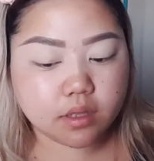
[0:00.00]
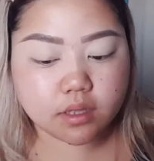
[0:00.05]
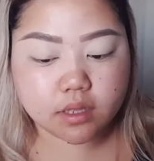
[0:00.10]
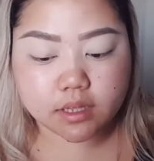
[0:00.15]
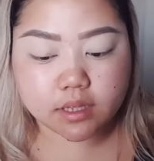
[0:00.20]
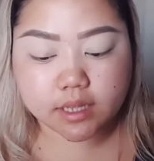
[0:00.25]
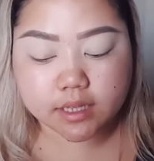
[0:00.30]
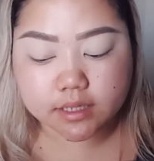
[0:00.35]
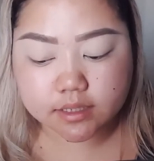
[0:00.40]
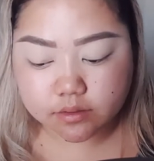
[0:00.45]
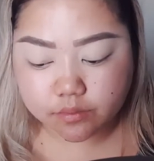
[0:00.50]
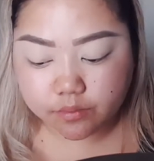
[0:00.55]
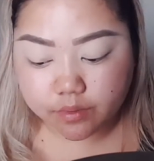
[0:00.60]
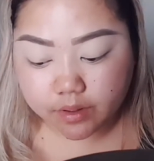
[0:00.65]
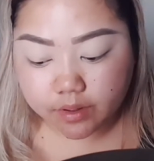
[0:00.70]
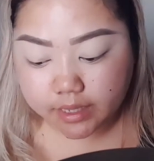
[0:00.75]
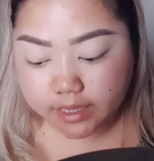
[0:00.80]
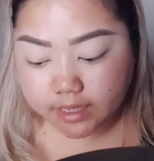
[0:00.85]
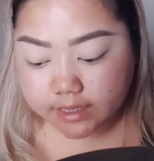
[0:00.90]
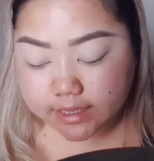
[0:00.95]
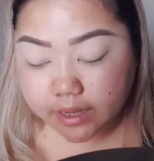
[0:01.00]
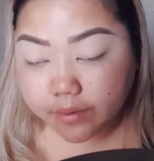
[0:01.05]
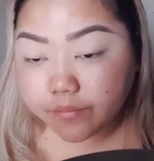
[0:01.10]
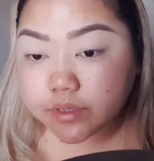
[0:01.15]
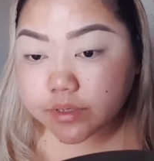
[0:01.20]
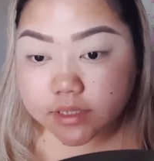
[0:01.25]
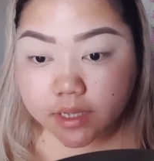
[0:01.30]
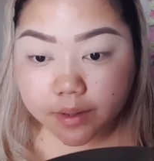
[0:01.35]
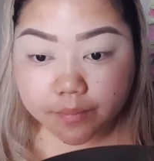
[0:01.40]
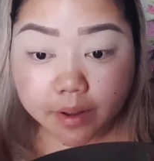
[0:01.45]
I guess well I guess that
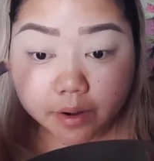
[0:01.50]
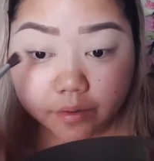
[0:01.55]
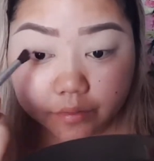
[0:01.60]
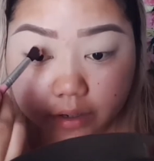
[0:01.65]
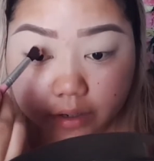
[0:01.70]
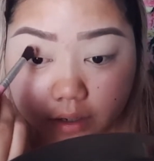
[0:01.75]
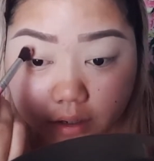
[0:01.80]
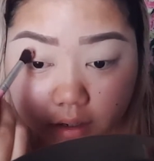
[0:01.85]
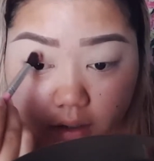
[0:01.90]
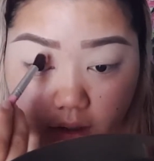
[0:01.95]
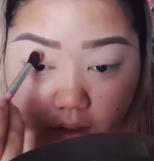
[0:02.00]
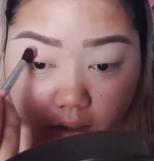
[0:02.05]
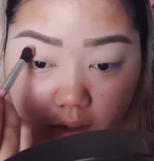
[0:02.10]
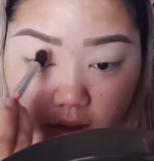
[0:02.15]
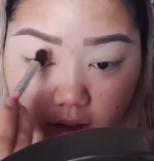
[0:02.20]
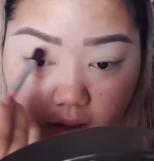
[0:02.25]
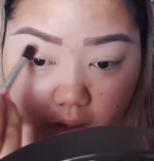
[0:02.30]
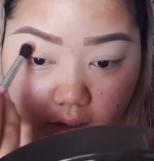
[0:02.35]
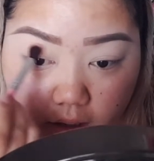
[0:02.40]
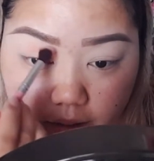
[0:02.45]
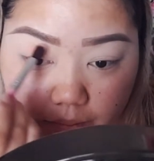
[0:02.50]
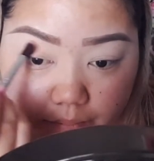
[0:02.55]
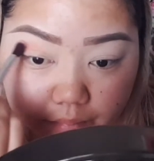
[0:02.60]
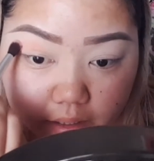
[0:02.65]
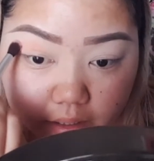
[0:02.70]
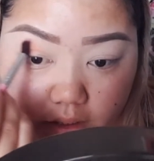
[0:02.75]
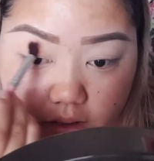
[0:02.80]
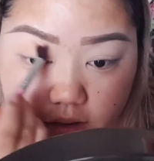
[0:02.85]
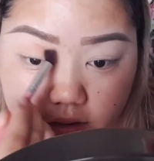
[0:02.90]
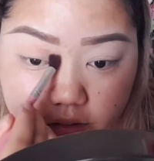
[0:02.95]
one's not powdery um,
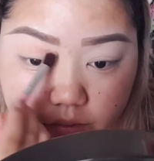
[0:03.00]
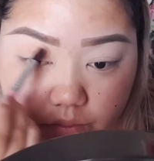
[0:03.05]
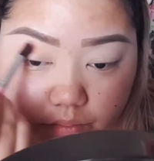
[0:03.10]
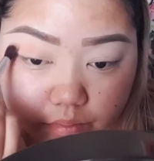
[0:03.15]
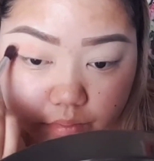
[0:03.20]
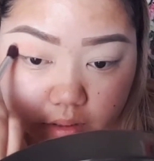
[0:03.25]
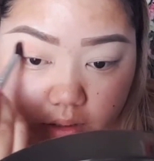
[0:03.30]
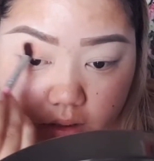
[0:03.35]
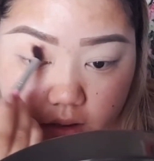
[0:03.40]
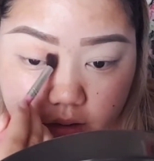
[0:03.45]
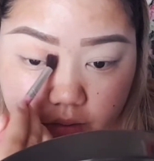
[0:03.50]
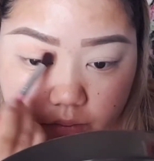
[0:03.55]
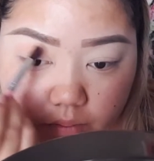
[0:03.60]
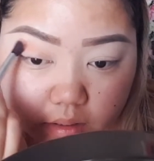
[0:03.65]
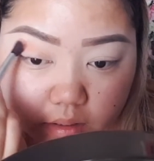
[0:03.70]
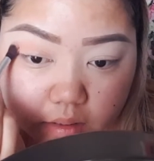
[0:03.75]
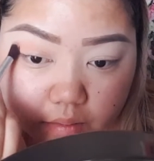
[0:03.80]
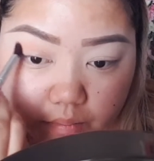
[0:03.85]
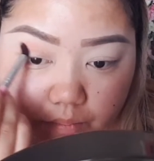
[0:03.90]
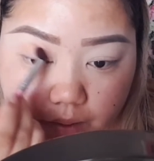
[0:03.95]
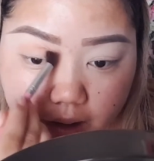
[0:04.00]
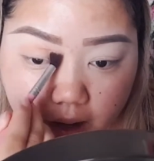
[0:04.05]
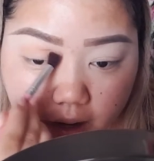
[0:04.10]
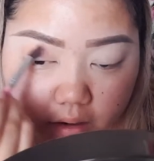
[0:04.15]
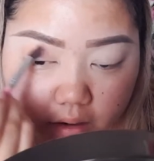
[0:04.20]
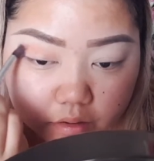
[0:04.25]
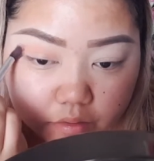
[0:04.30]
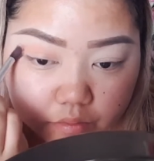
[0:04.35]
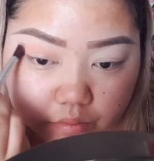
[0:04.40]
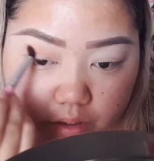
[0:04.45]
but it's really really
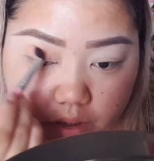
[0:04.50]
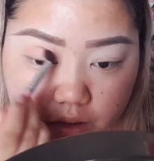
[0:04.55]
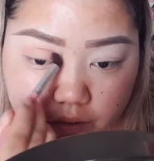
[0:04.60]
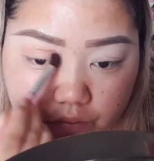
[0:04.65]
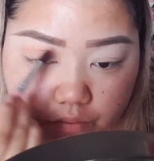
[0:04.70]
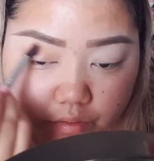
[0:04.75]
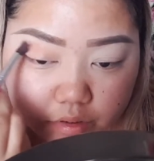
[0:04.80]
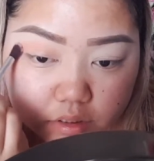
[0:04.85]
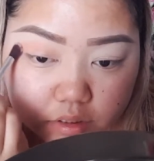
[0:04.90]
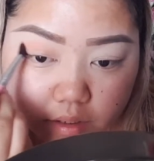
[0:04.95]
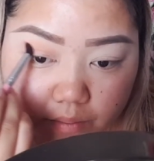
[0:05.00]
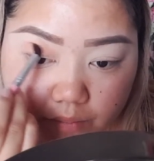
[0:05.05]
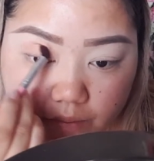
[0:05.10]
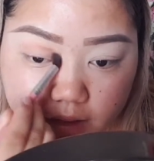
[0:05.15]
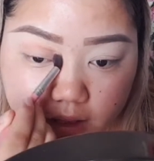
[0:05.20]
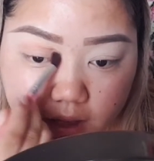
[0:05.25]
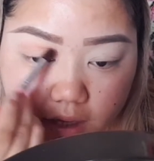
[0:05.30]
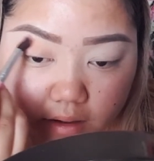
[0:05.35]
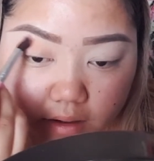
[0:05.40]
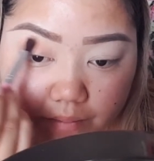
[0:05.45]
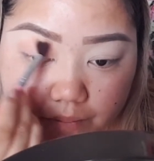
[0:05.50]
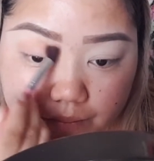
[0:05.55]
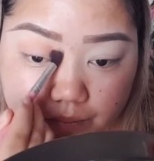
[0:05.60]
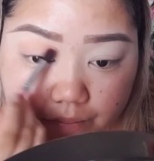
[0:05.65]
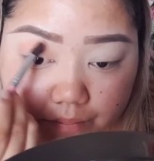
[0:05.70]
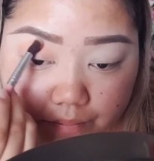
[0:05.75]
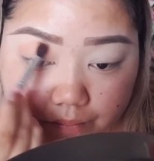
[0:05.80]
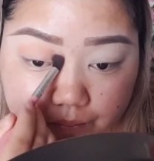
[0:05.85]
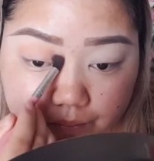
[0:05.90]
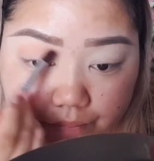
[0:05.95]
powdery for some of them
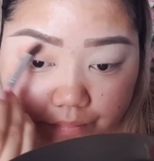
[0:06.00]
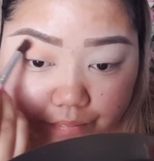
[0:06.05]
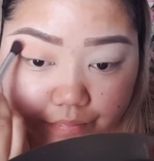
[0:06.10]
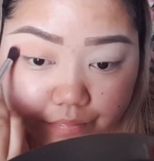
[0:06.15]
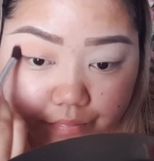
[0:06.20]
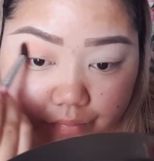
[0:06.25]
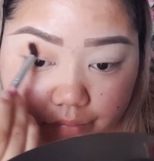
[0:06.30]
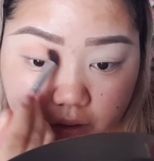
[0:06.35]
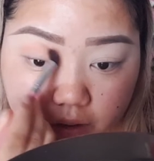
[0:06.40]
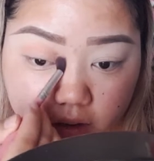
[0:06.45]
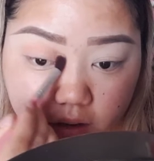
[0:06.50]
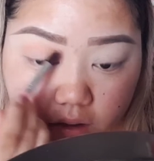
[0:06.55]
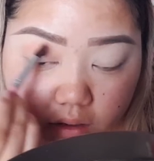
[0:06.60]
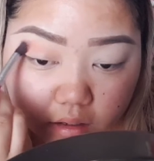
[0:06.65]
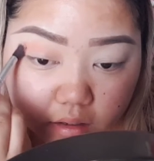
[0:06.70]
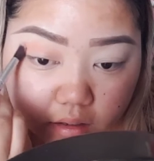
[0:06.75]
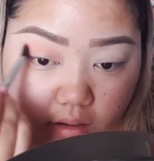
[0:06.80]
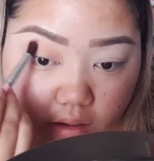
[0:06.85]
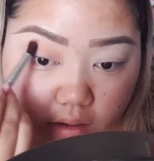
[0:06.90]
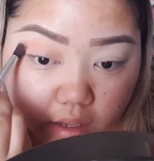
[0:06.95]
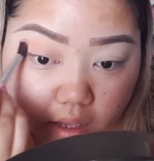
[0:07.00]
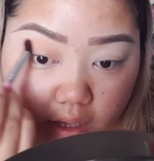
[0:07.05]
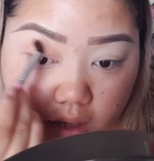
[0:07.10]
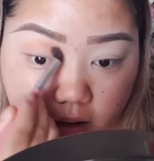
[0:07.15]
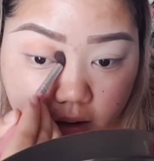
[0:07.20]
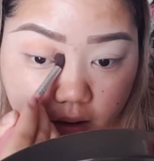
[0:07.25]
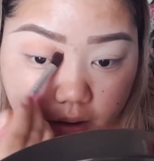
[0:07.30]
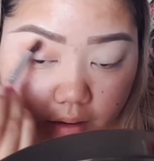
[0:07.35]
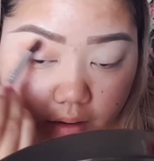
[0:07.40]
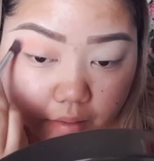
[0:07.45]
And
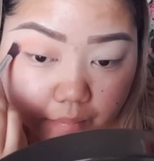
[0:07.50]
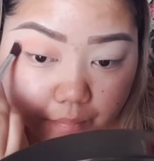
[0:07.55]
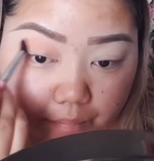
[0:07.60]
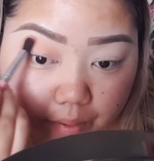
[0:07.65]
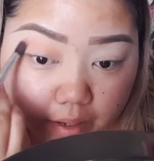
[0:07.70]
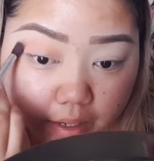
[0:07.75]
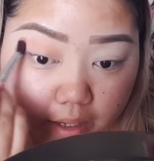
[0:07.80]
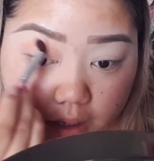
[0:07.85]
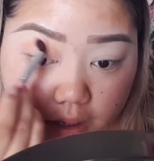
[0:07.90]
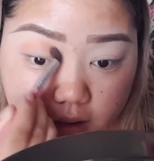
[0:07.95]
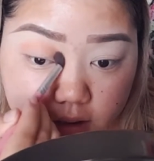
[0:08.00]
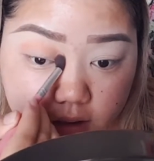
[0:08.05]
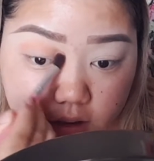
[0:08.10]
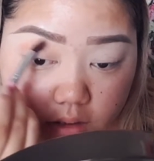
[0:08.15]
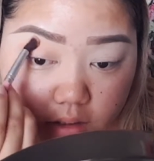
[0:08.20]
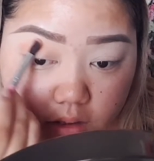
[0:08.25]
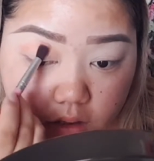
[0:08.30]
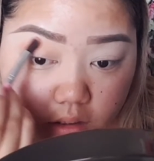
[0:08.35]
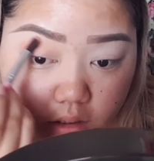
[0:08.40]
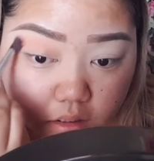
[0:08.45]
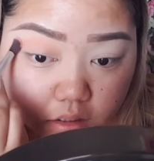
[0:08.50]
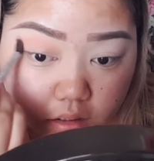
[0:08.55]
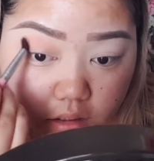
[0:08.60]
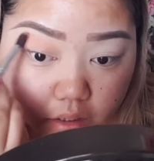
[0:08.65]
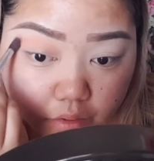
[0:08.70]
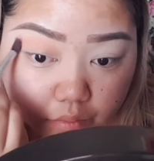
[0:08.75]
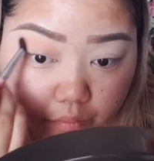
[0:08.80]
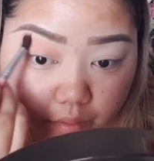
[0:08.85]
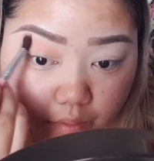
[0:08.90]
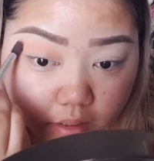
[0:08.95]
eh, but
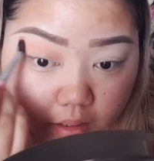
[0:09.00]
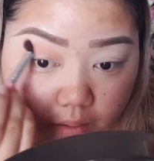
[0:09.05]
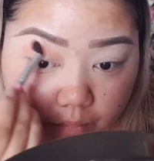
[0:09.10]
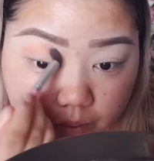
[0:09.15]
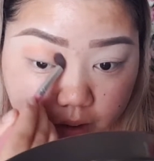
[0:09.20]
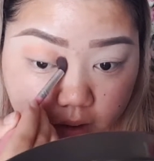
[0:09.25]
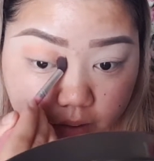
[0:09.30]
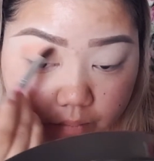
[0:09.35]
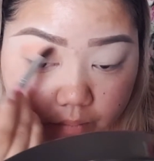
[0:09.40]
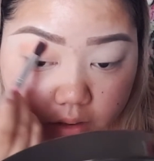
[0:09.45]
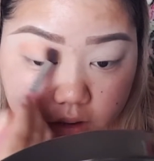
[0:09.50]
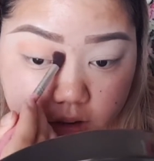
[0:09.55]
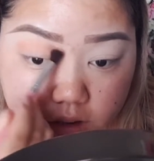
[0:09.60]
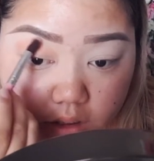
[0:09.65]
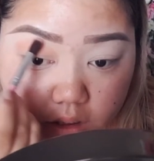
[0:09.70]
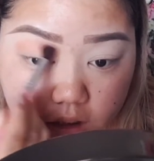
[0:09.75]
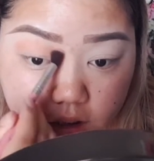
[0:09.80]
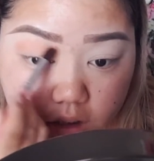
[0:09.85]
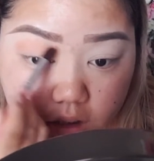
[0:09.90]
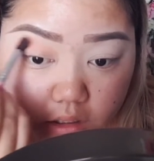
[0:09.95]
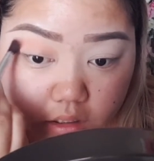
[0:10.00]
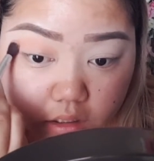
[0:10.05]
they're really pigmented